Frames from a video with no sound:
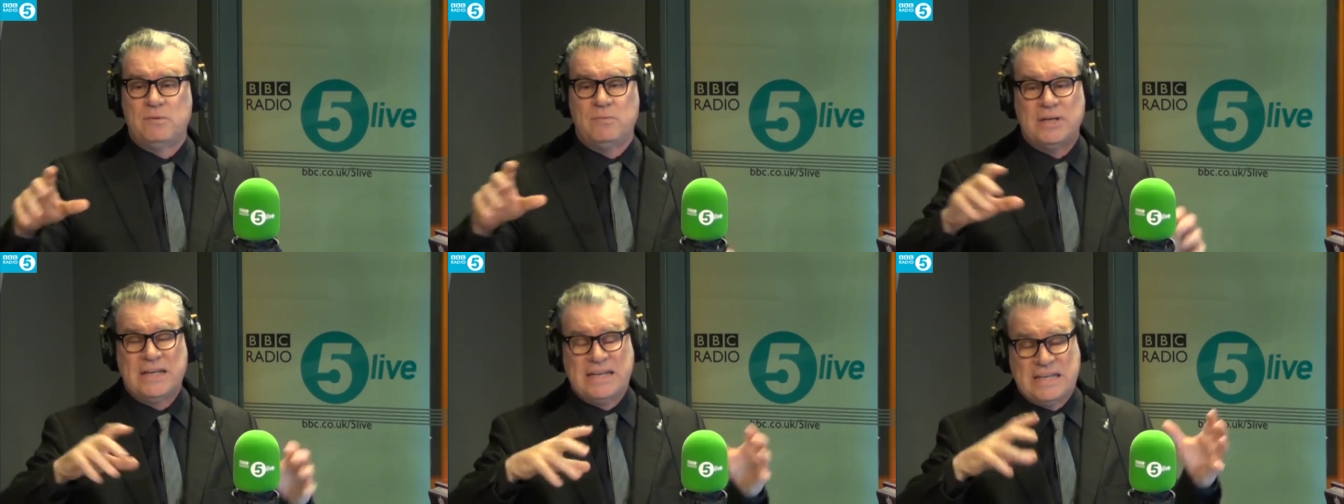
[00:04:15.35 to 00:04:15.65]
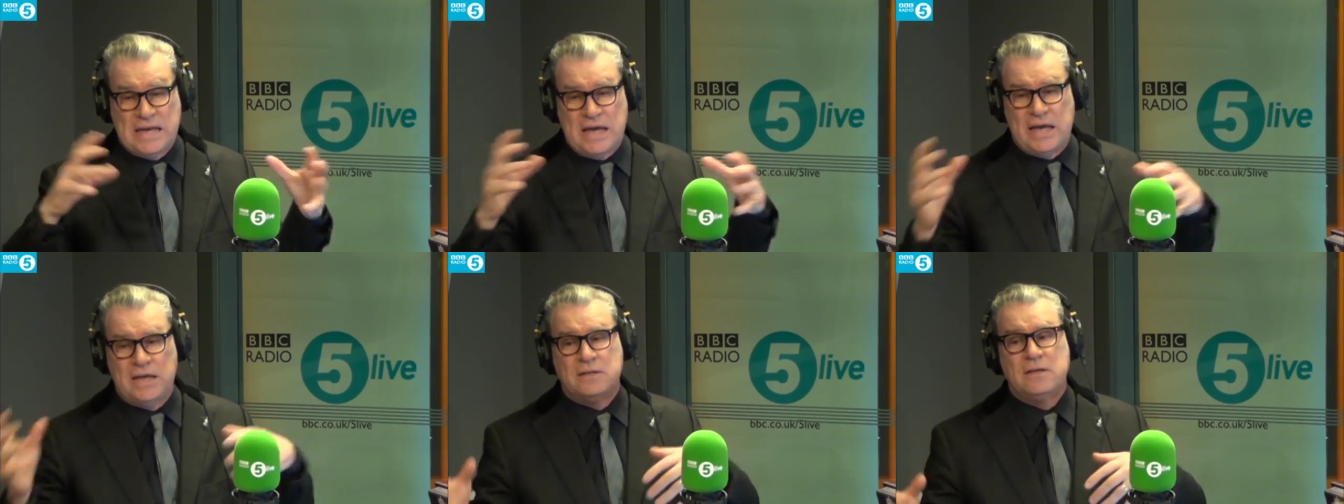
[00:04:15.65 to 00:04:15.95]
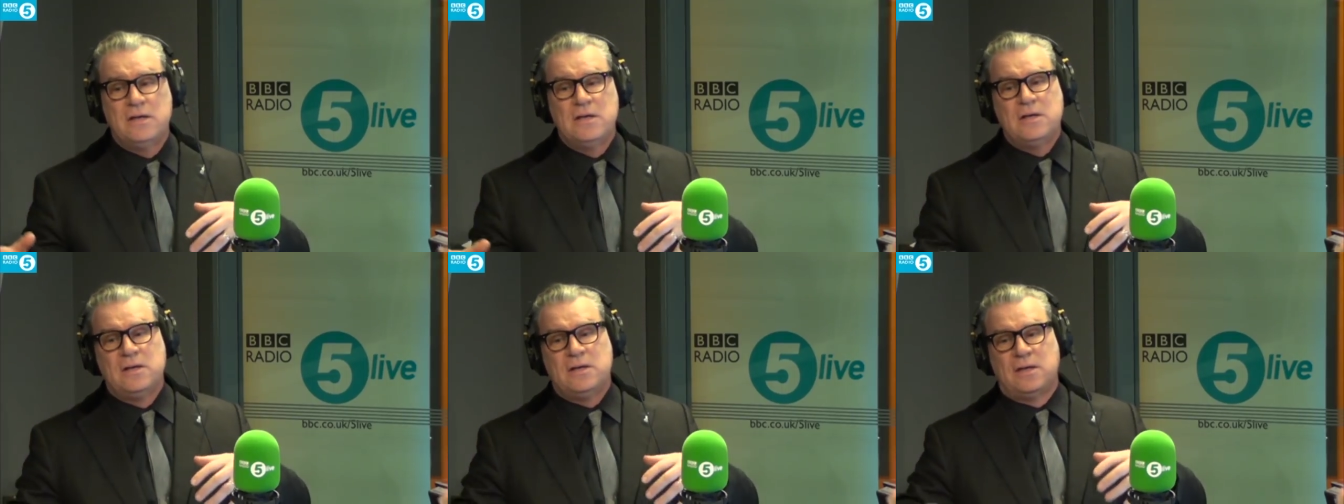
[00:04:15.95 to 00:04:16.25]
when
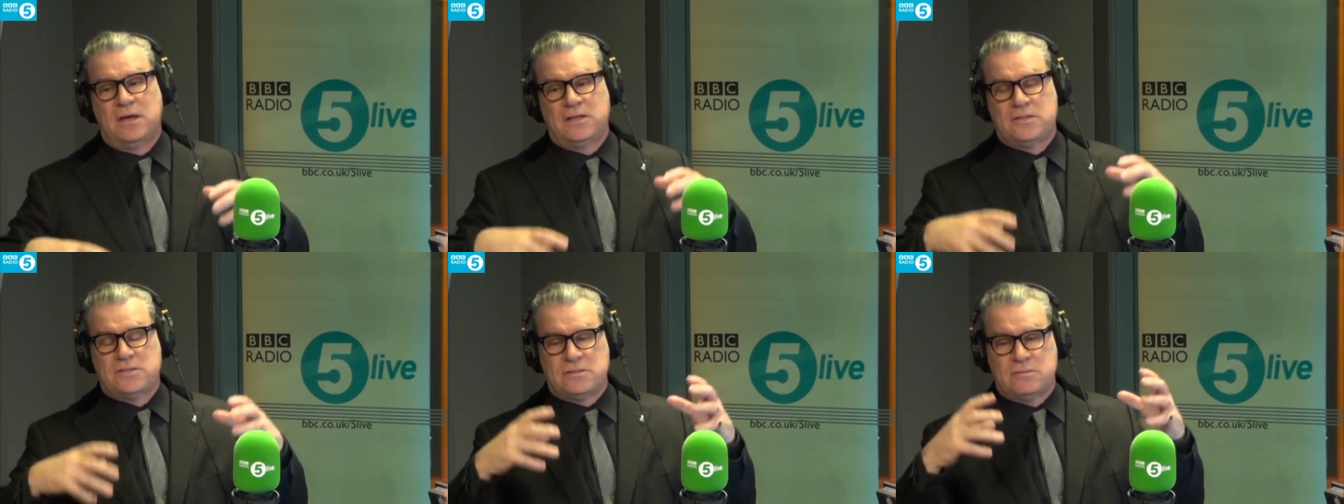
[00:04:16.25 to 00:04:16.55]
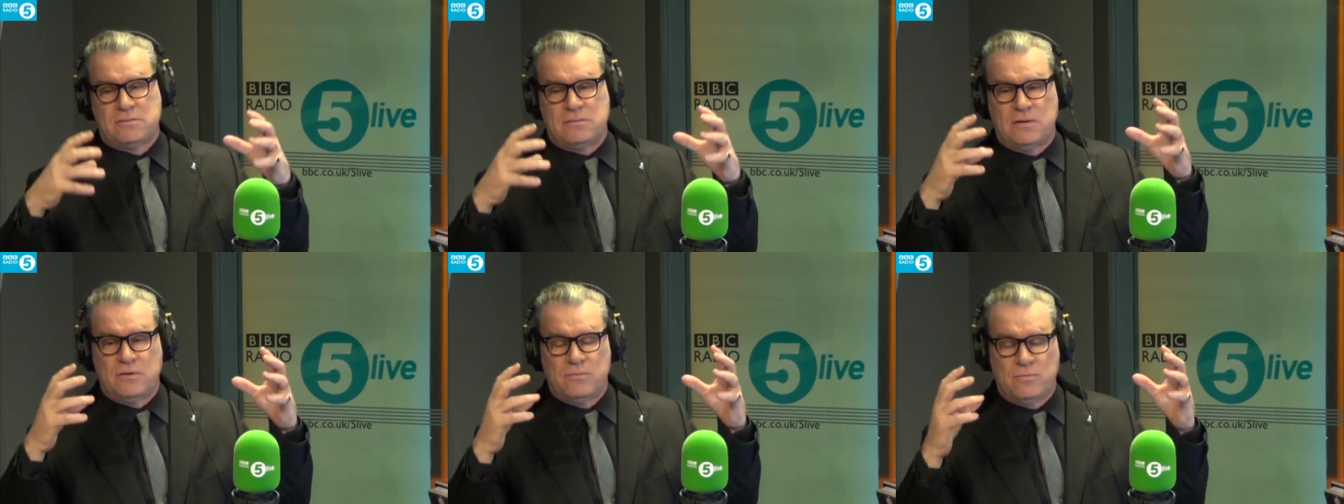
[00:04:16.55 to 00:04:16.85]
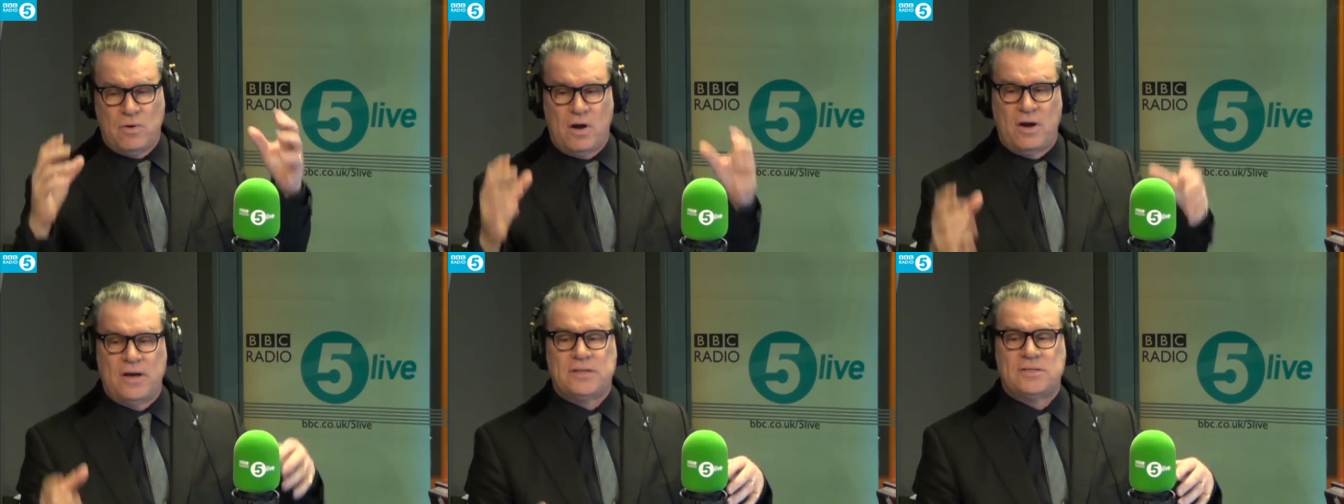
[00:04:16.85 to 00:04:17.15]
again it's a
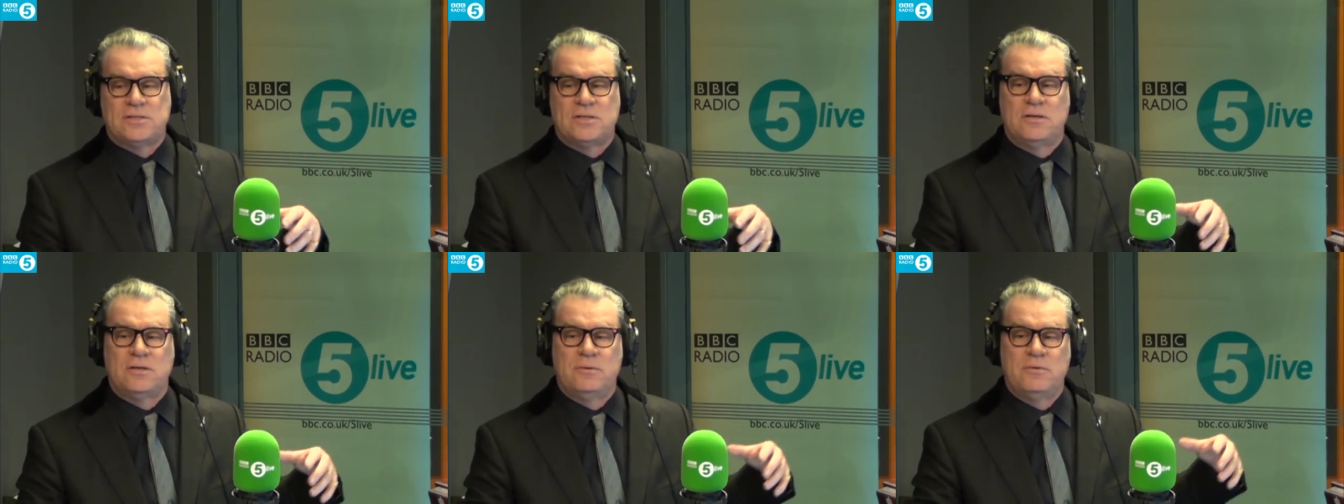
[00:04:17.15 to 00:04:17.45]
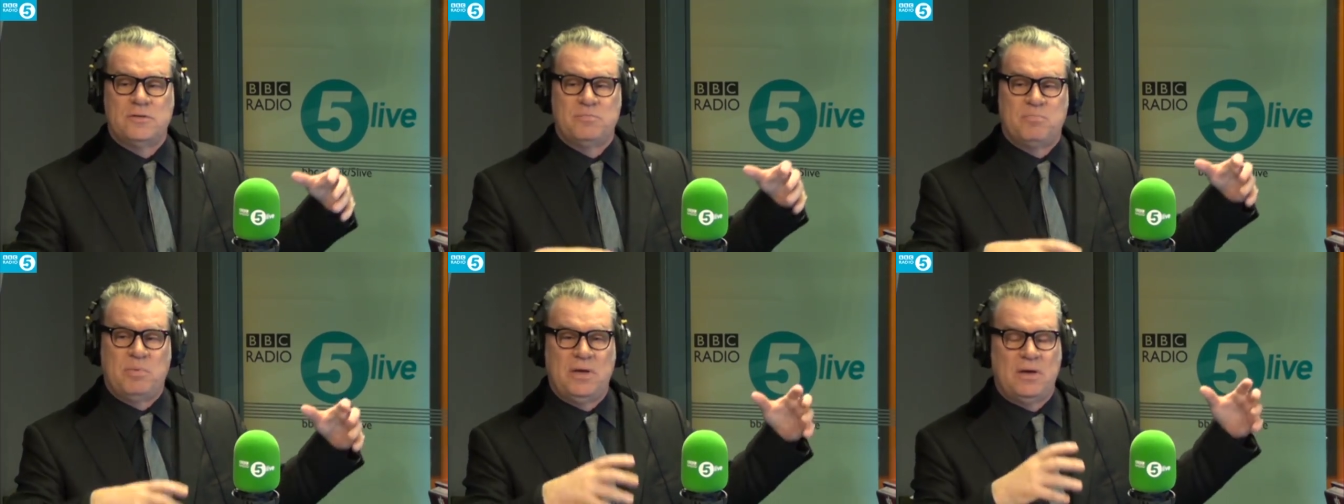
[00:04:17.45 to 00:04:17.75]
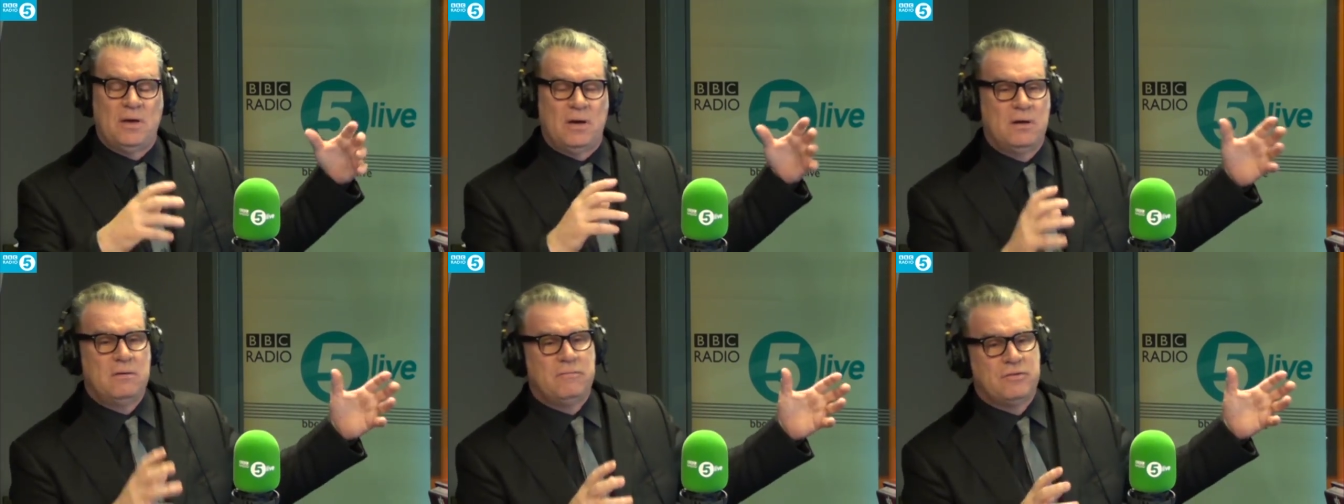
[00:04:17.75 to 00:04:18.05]
writer who is
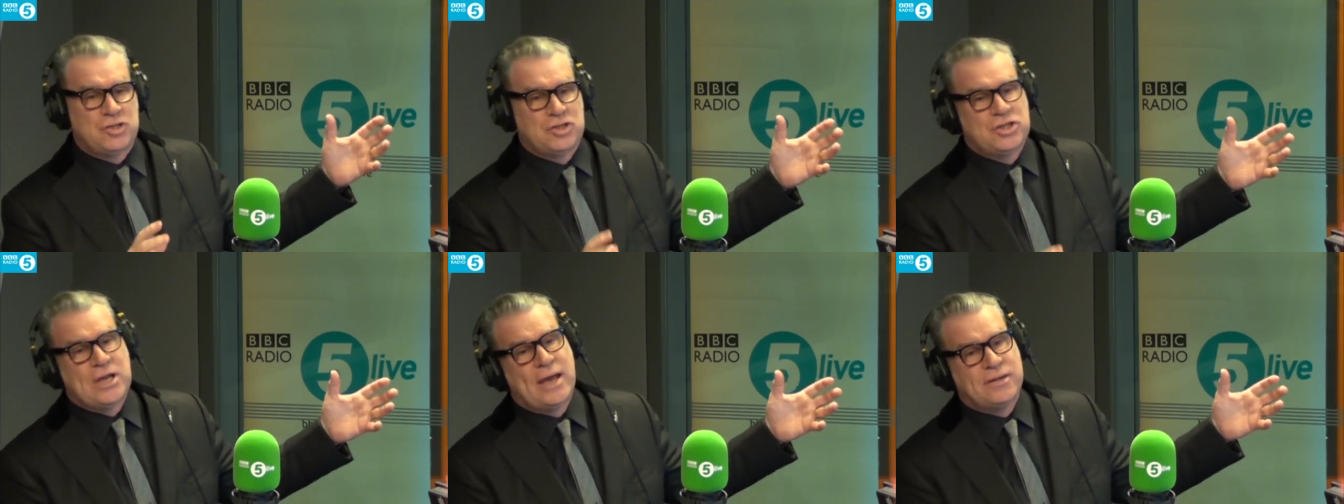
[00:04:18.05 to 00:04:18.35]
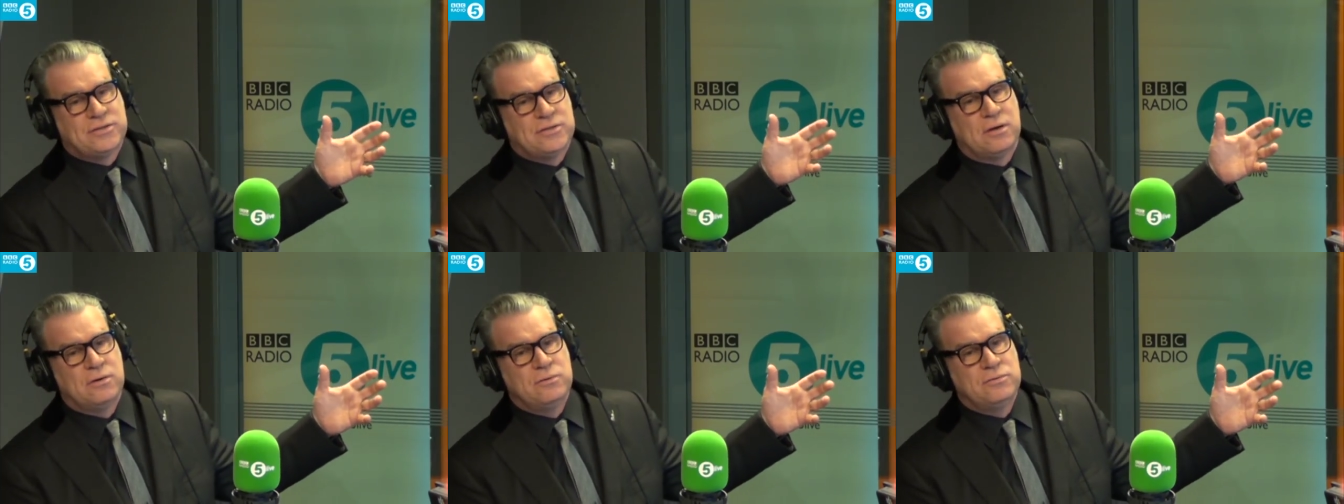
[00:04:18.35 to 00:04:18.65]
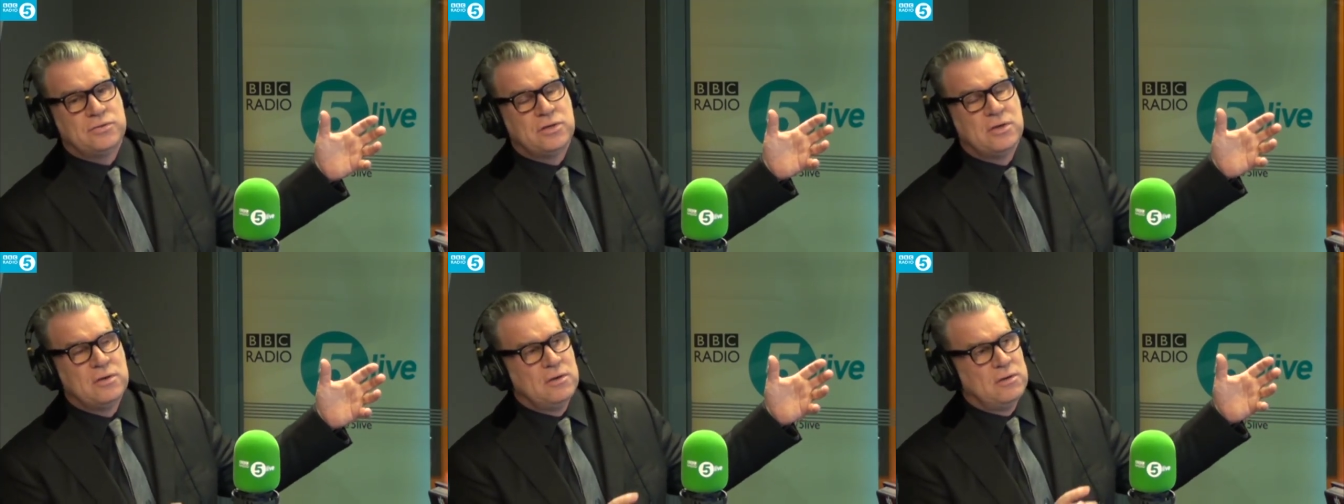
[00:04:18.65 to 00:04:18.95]
being
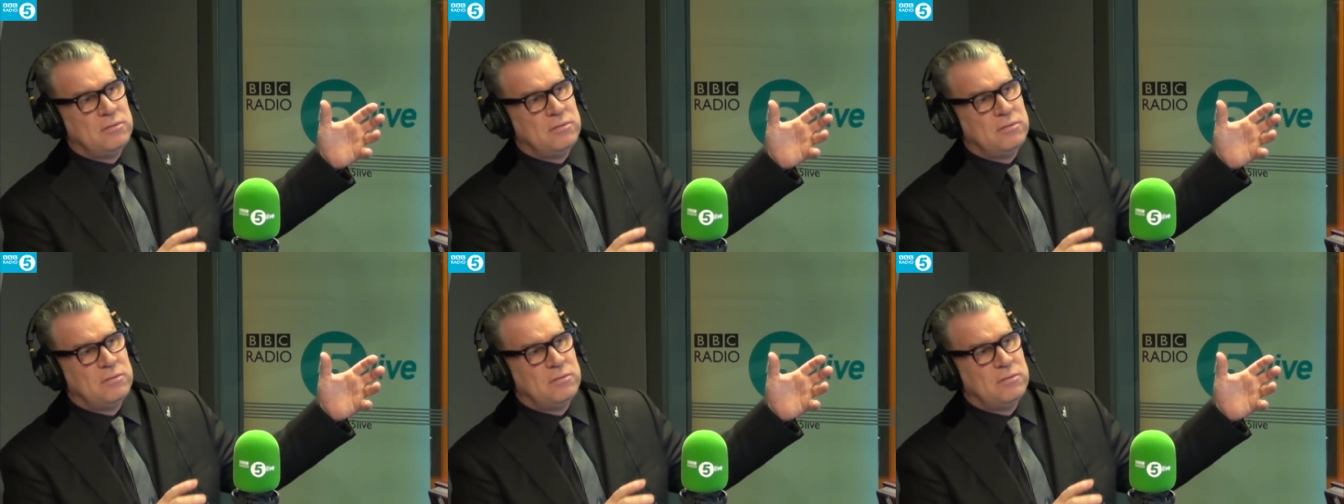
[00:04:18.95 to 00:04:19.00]
overshadowed